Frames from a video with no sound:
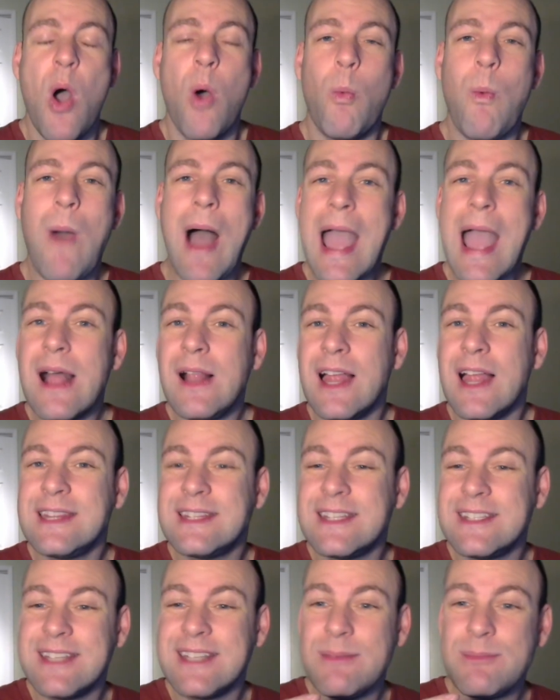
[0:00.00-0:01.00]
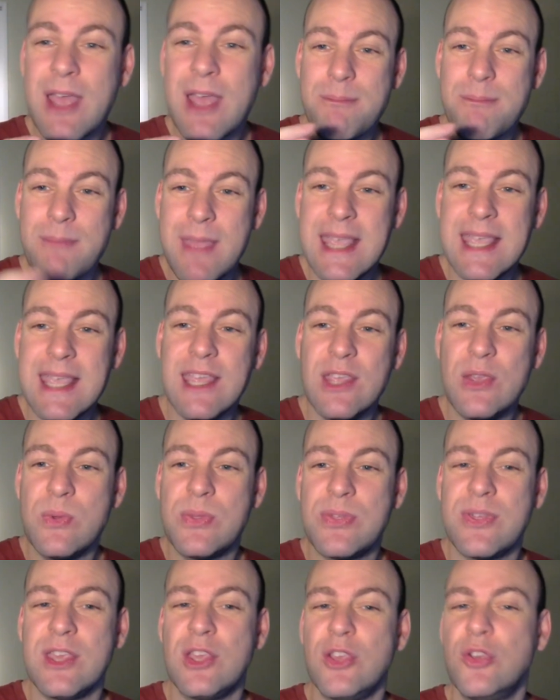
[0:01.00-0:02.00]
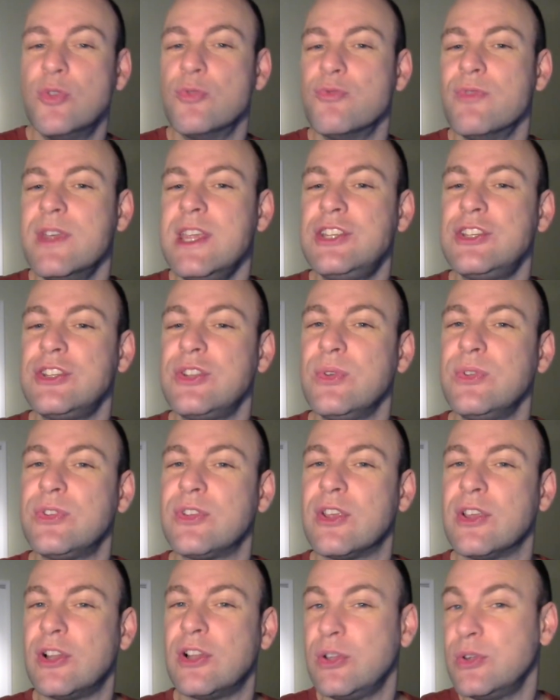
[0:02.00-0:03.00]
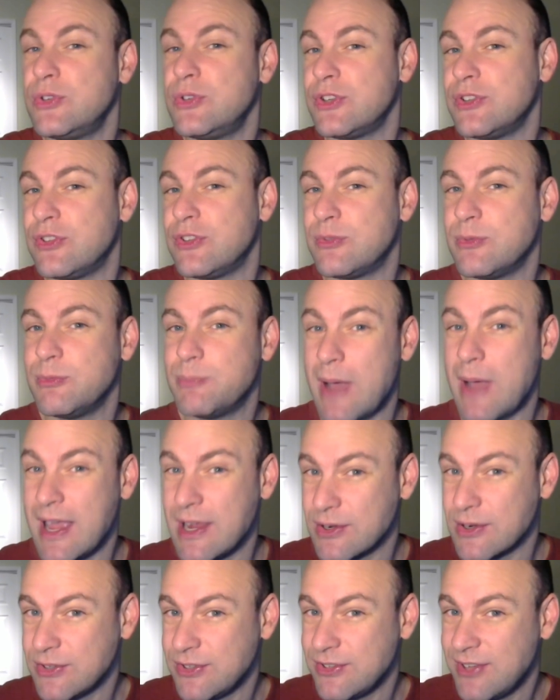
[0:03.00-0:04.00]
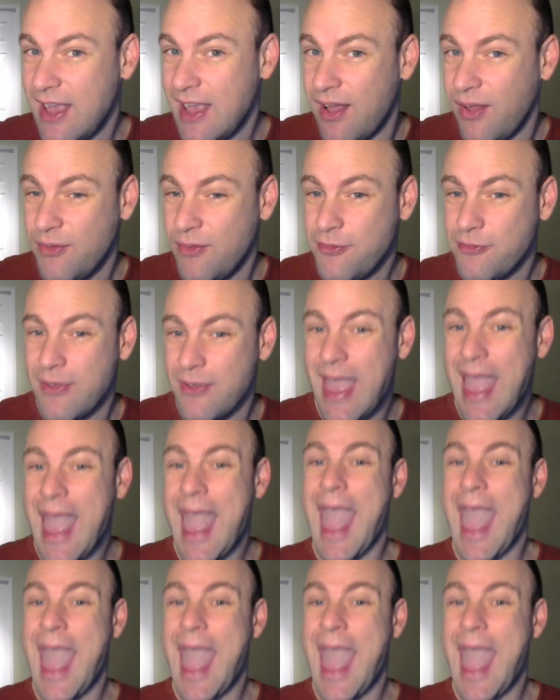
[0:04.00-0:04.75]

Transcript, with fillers: while at the same making you think you reach those conclusions by yourself,